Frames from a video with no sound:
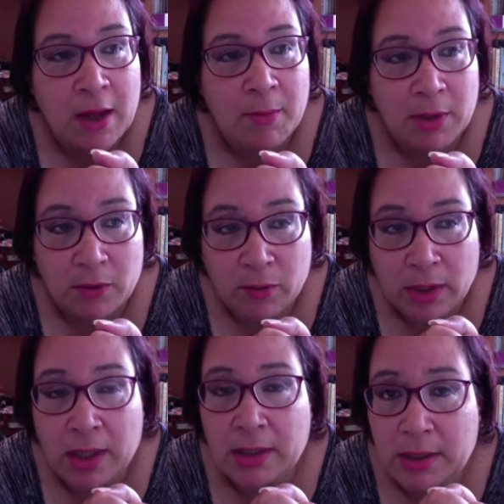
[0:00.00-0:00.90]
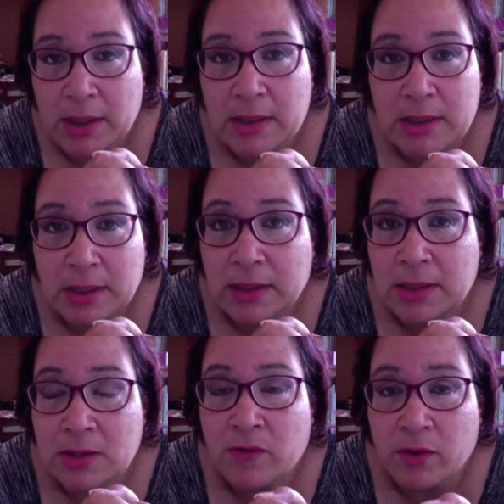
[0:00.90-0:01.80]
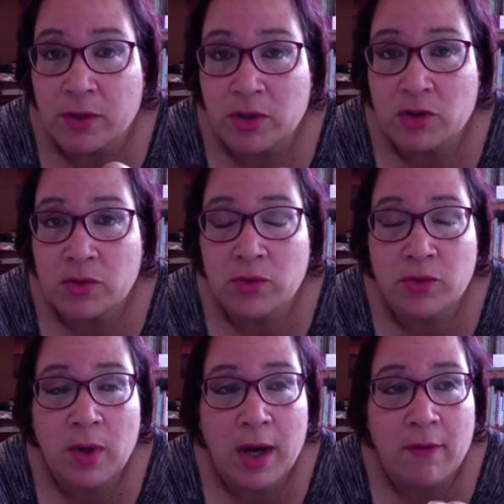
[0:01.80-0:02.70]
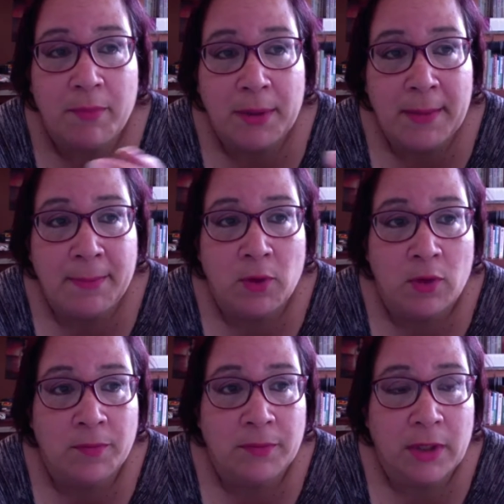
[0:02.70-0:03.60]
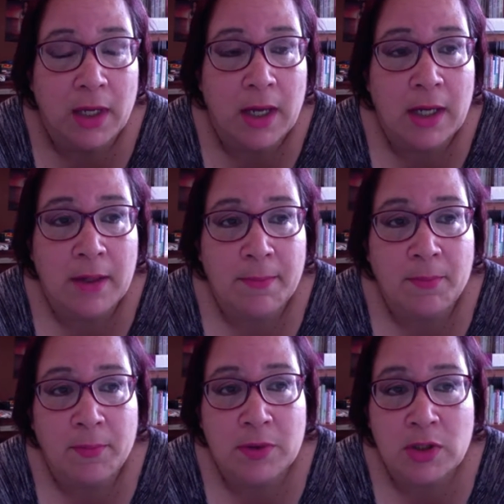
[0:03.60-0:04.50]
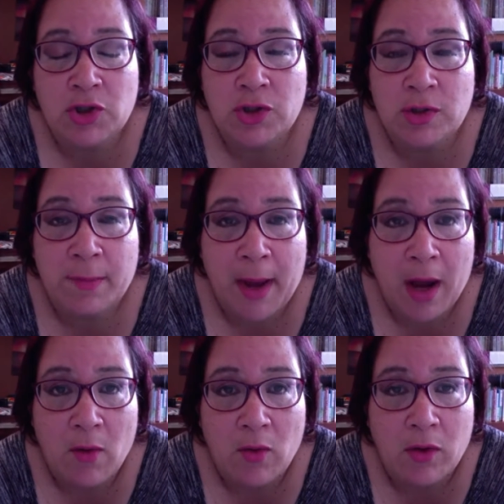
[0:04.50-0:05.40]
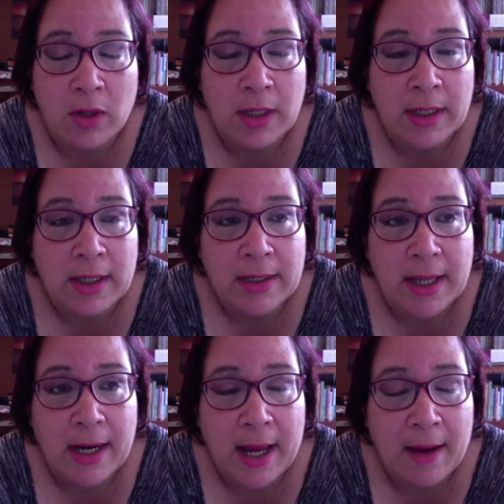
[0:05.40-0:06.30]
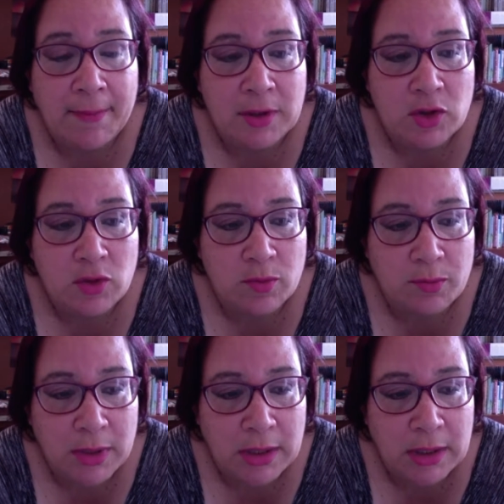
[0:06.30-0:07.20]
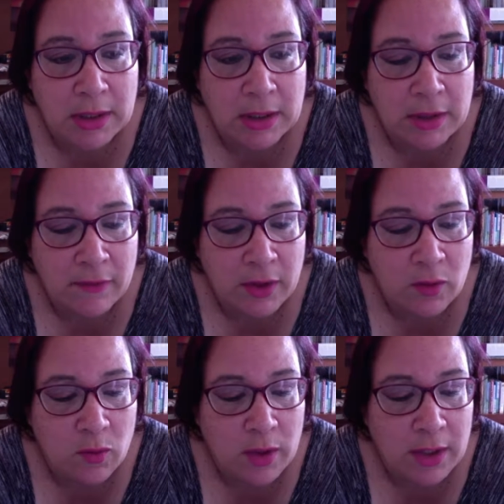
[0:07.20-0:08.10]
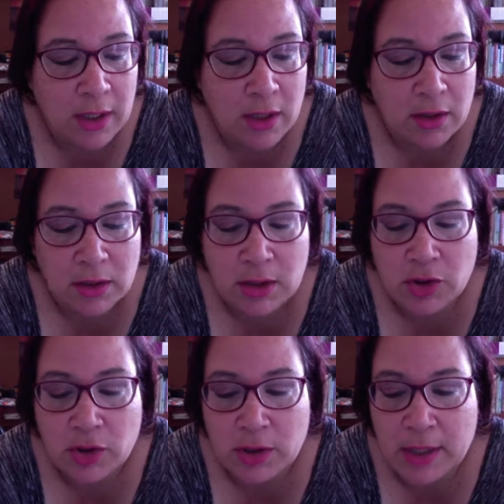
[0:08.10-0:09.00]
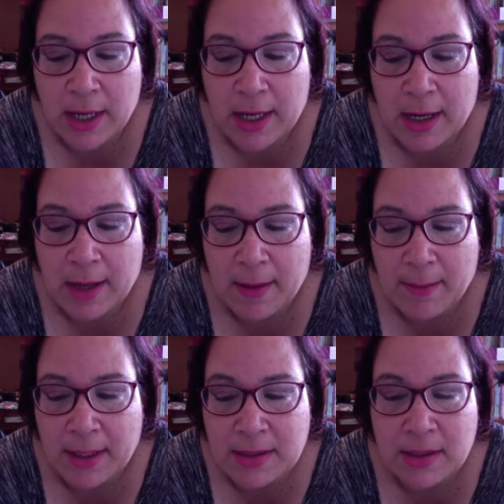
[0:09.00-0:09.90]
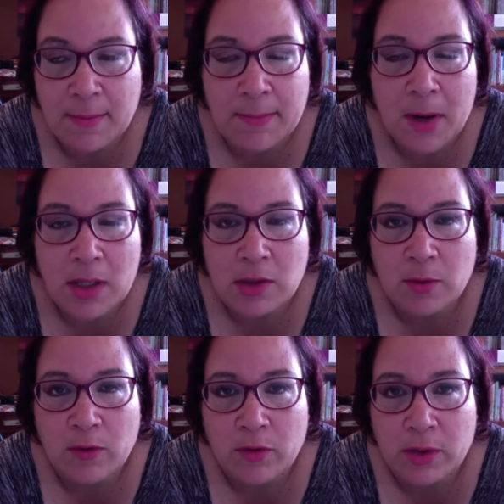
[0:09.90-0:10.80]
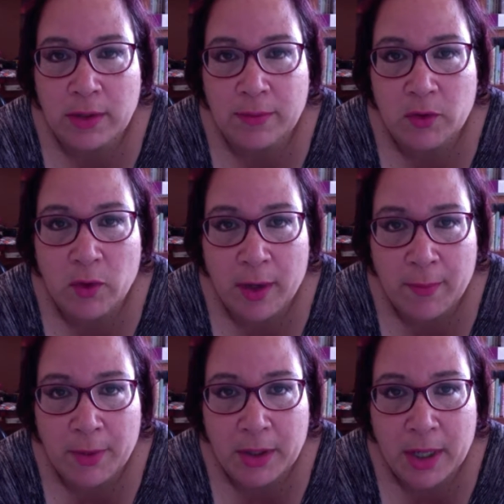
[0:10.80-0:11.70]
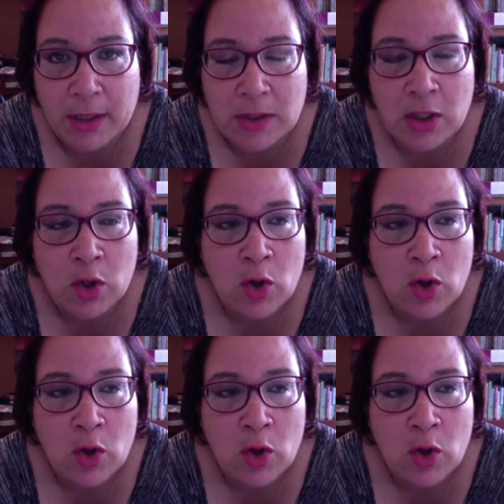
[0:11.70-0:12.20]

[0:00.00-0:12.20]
But the reality is that it is very true. You have people in positions of power that happen to be living with a condition that makes it impossible for them to empathize,